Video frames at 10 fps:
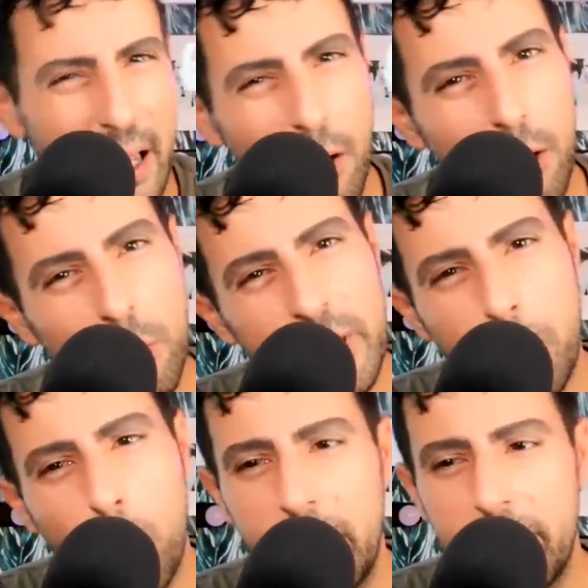angle and what
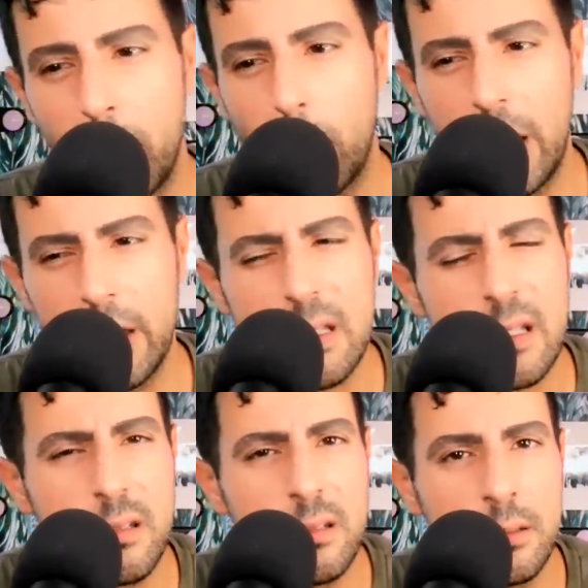the point of it was.